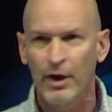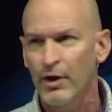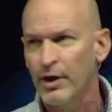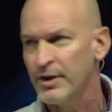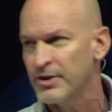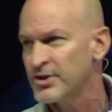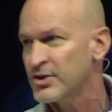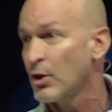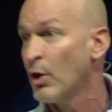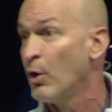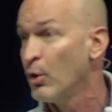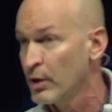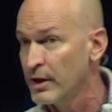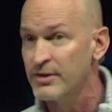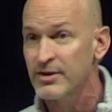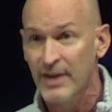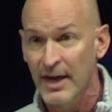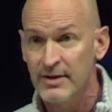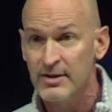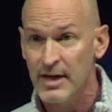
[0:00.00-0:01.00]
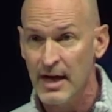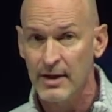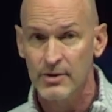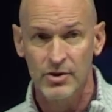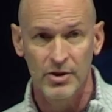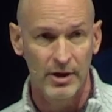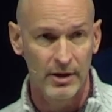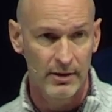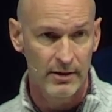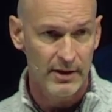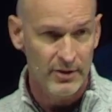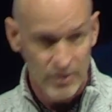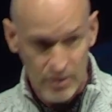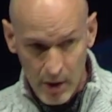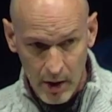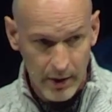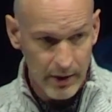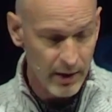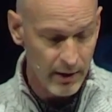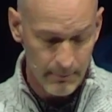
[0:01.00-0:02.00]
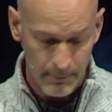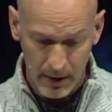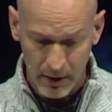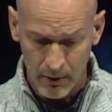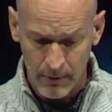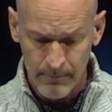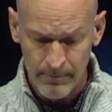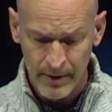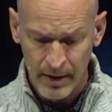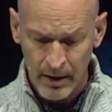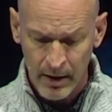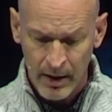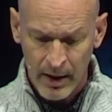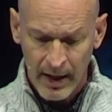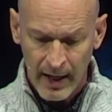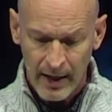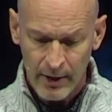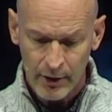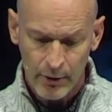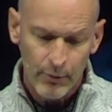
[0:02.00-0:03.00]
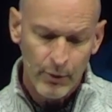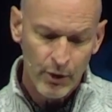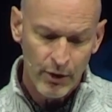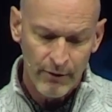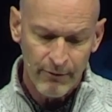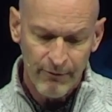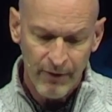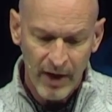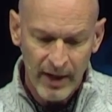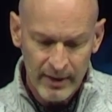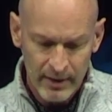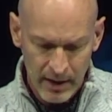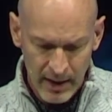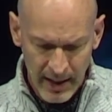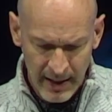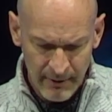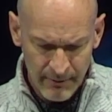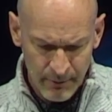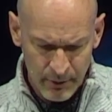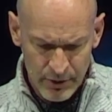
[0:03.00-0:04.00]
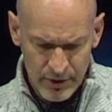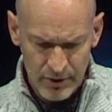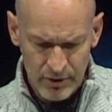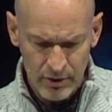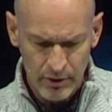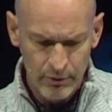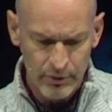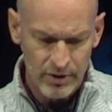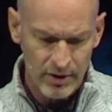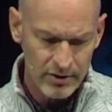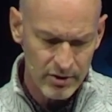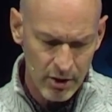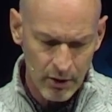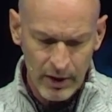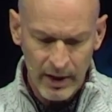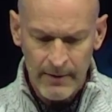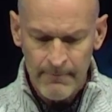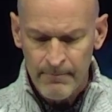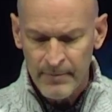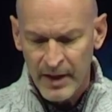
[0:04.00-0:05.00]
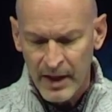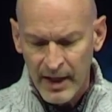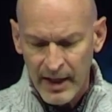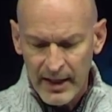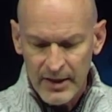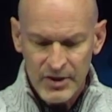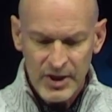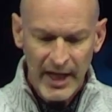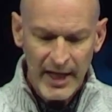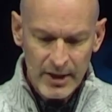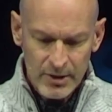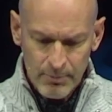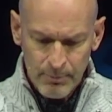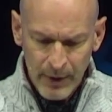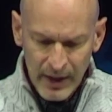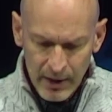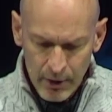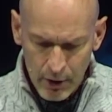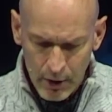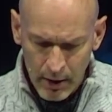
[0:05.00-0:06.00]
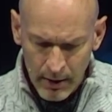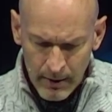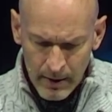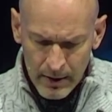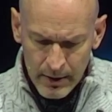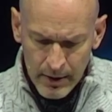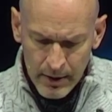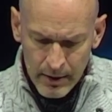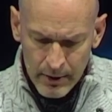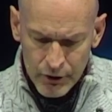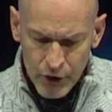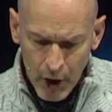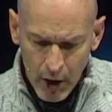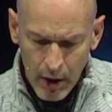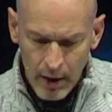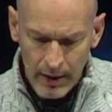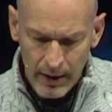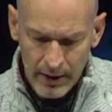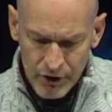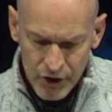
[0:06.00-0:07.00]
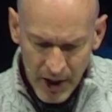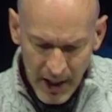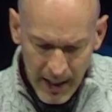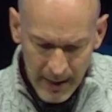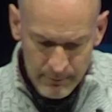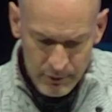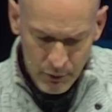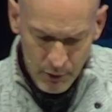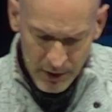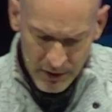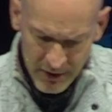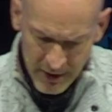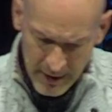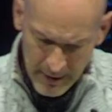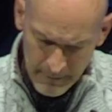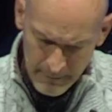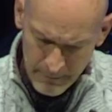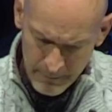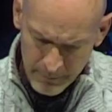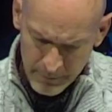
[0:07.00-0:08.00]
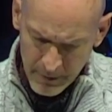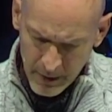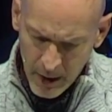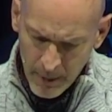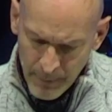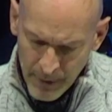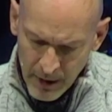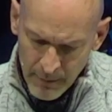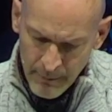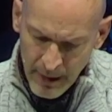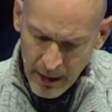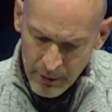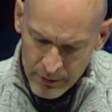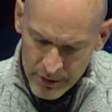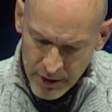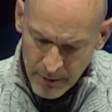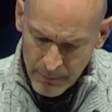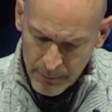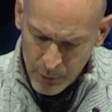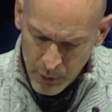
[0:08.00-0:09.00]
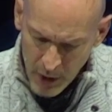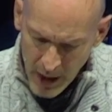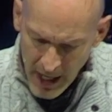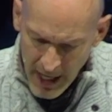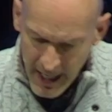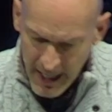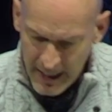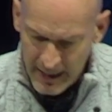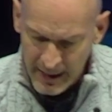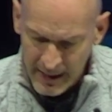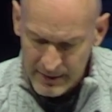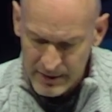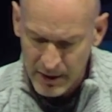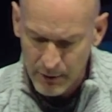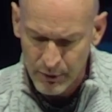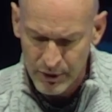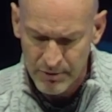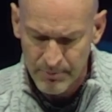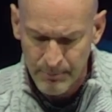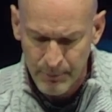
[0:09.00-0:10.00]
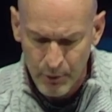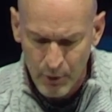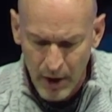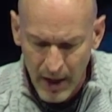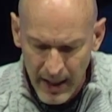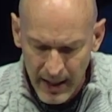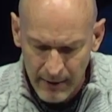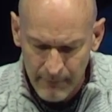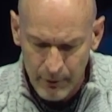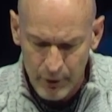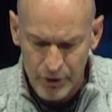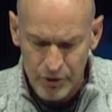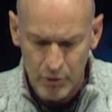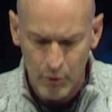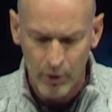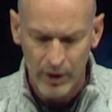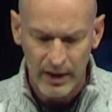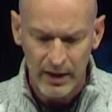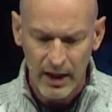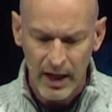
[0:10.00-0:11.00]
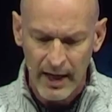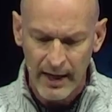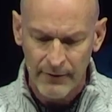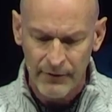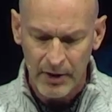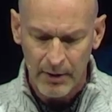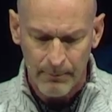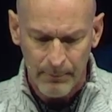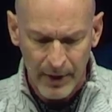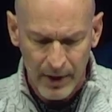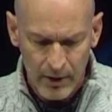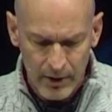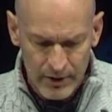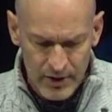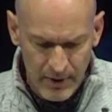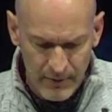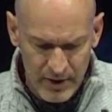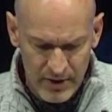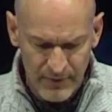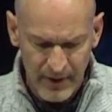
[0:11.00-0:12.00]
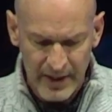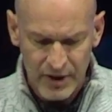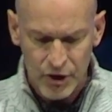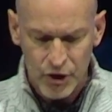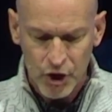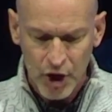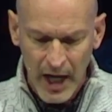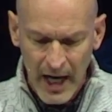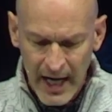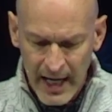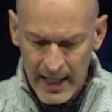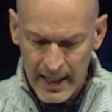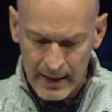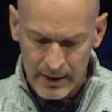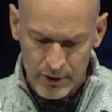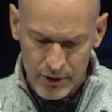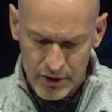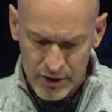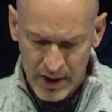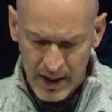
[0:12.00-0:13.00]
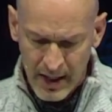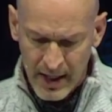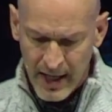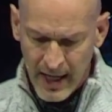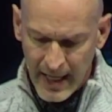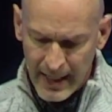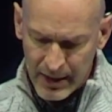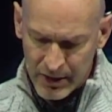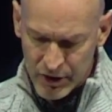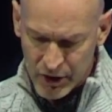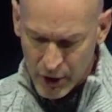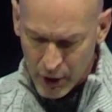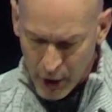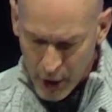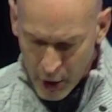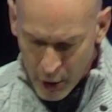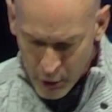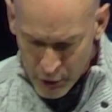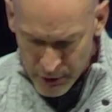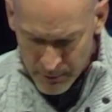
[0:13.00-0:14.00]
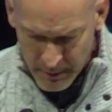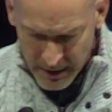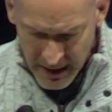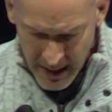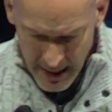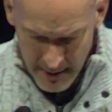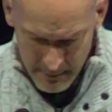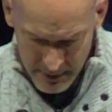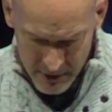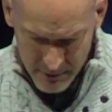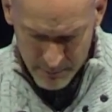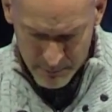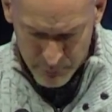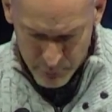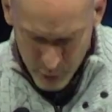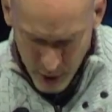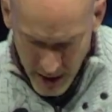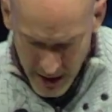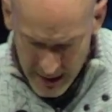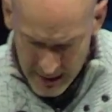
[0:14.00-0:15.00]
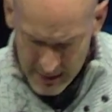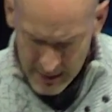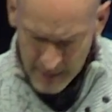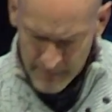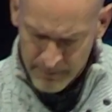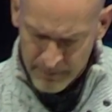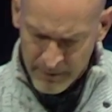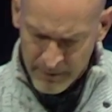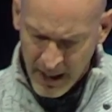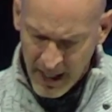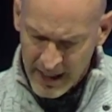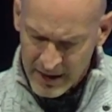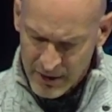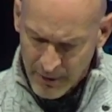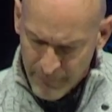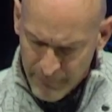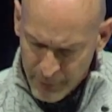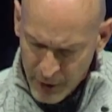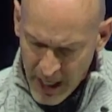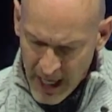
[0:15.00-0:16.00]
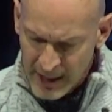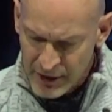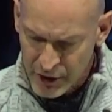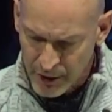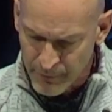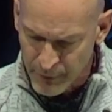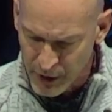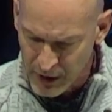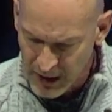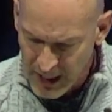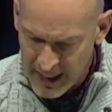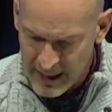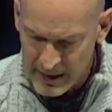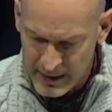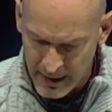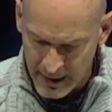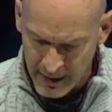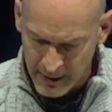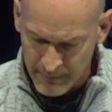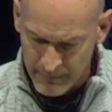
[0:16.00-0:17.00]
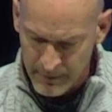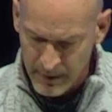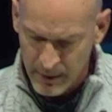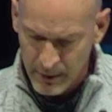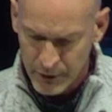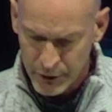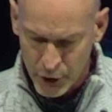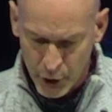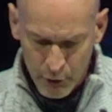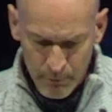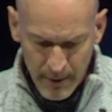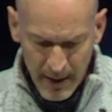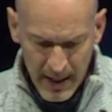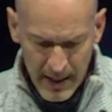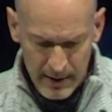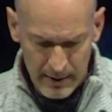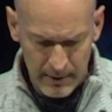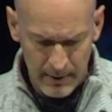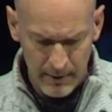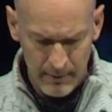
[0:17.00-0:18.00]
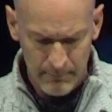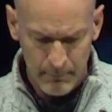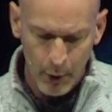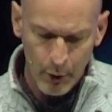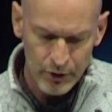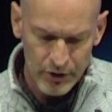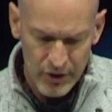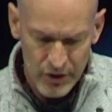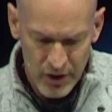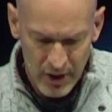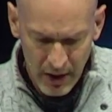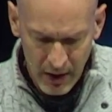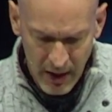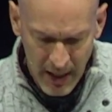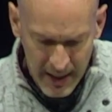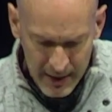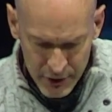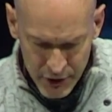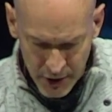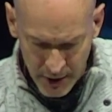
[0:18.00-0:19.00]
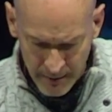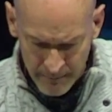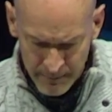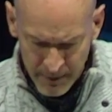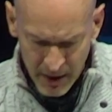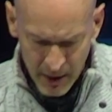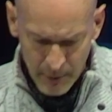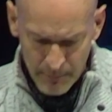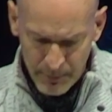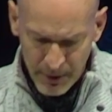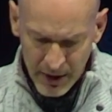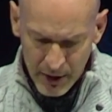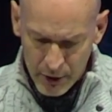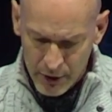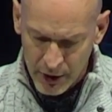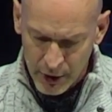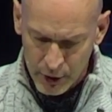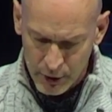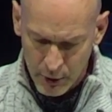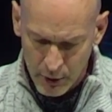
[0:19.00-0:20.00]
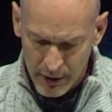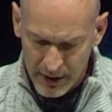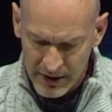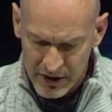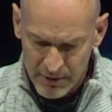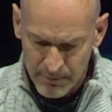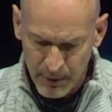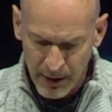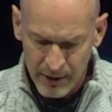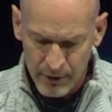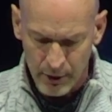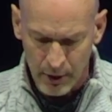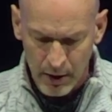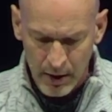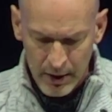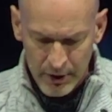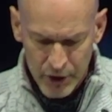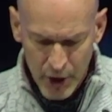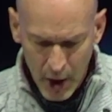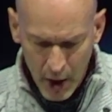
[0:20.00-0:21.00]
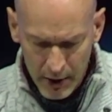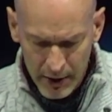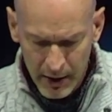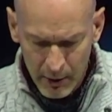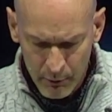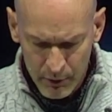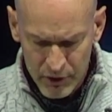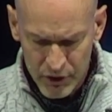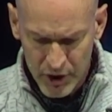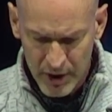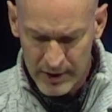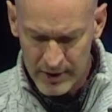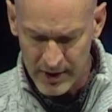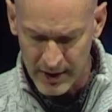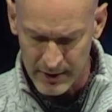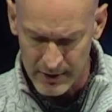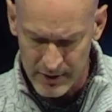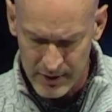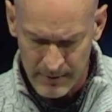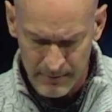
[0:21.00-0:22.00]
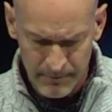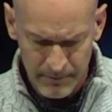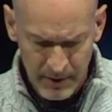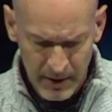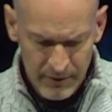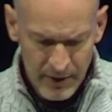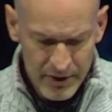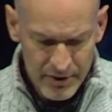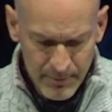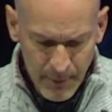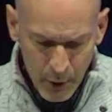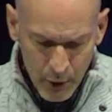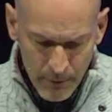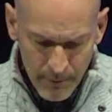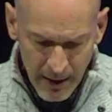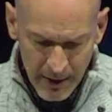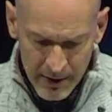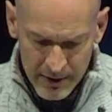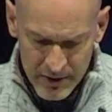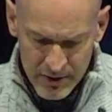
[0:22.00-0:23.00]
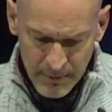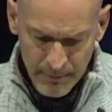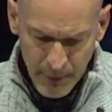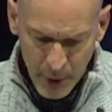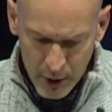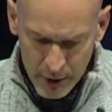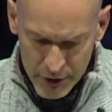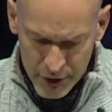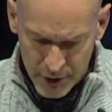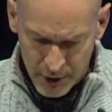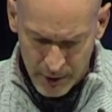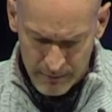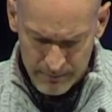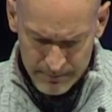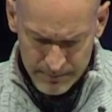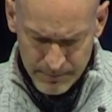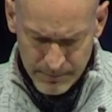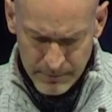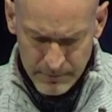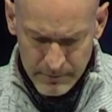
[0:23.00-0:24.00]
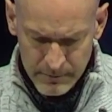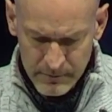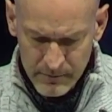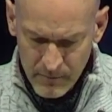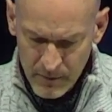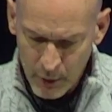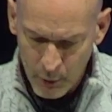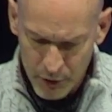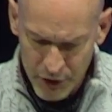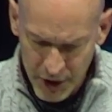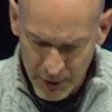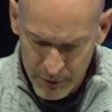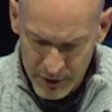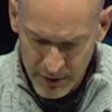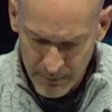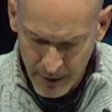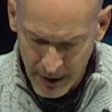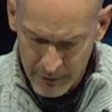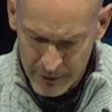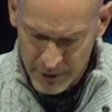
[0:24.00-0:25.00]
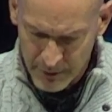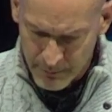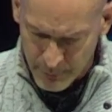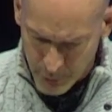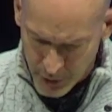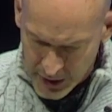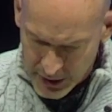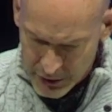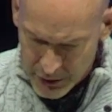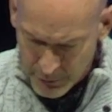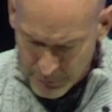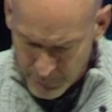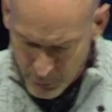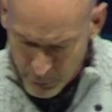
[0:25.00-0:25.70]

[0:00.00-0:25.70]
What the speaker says: very soul. It's that section. He's talking about how do you really find life versus lose it. So he takes Peter, John, and James with him up on a mountain to pray. And as he was praying, verse 29, the appearance of his face changed and his clothes became as bright as a flash of lightning. Two men, Moses and Elijah, appeared in glorious splendor, talking with Jesus. They spoke about his departure, which he was about to bring to